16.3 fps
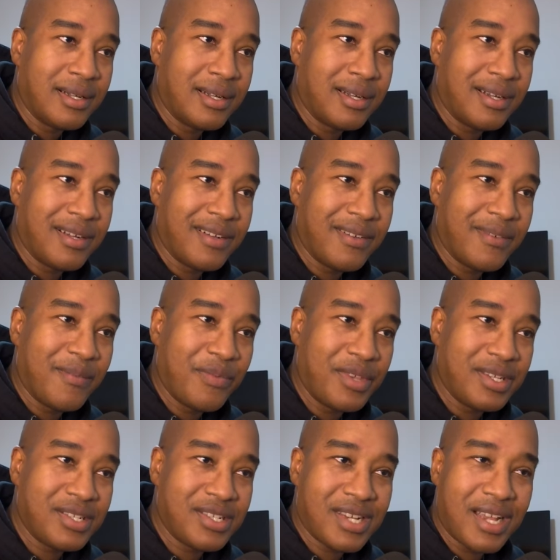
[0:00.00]
um,
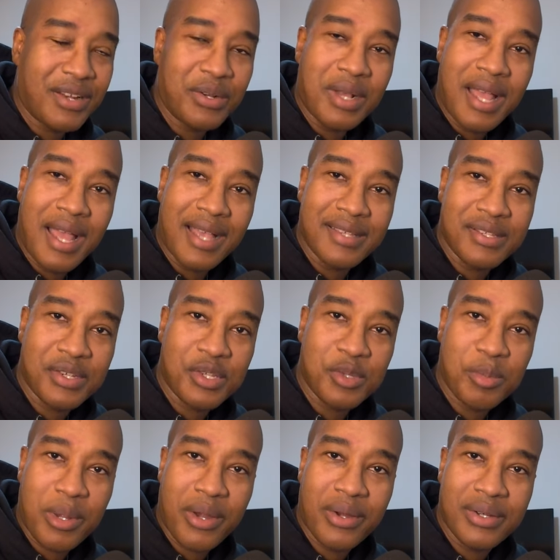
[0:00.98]
this channel has
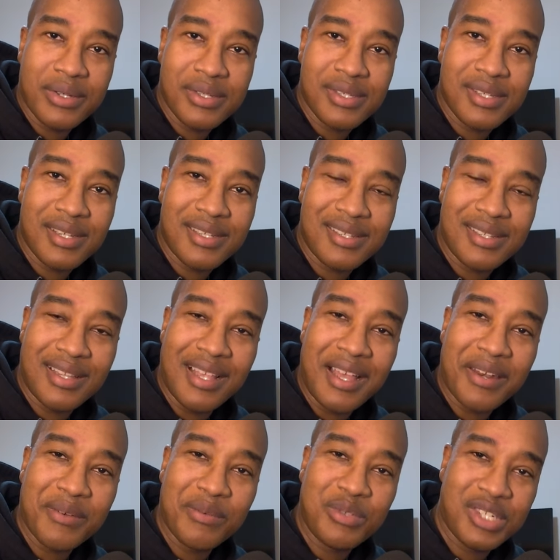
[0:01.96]
experienced is a
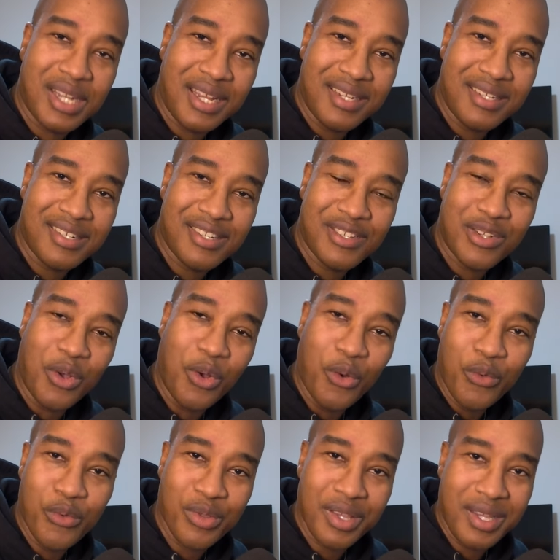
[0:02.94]
lot of changes
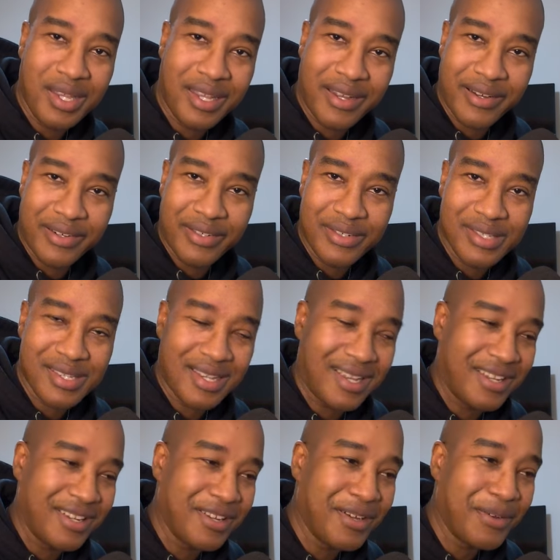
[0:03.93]
over the years.
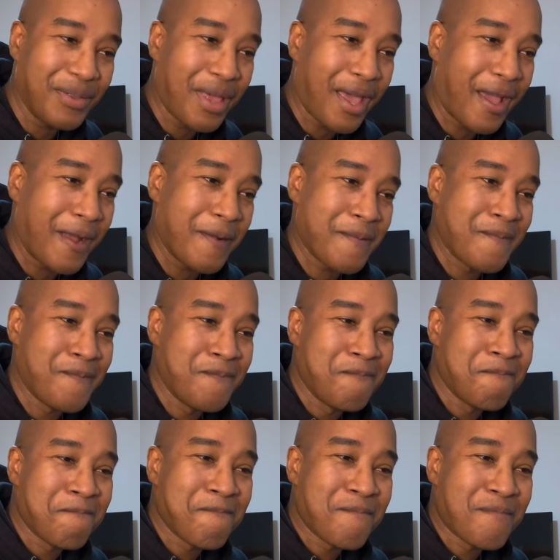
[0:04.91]
I know that
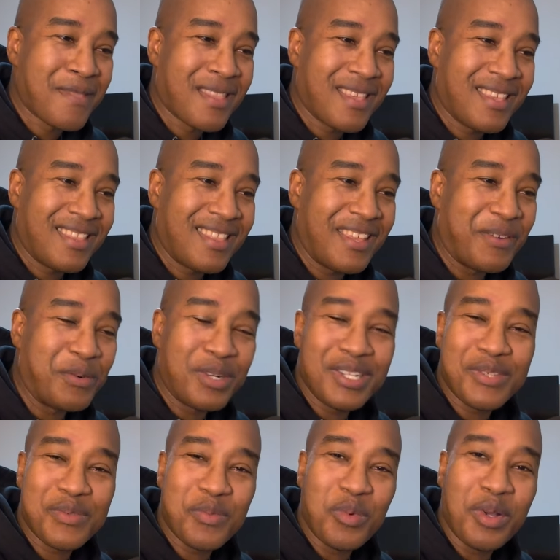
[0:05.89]
there
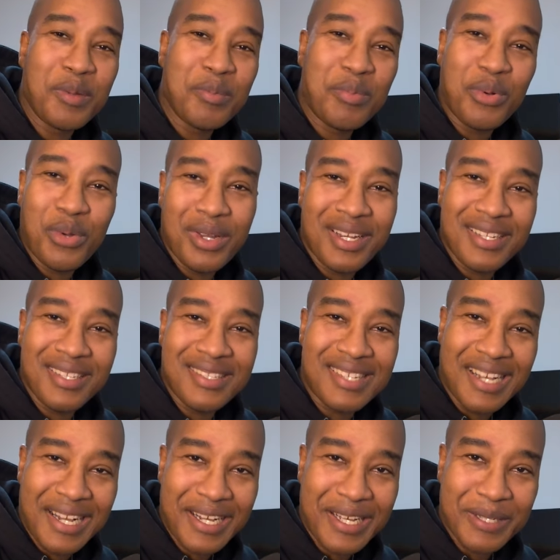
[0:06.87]
was one point in
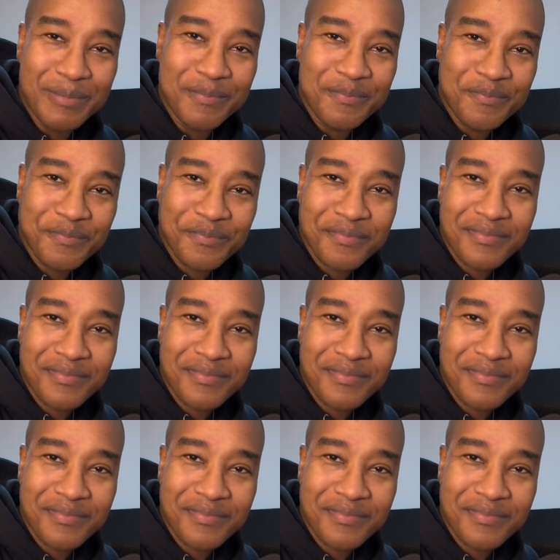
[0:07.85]
time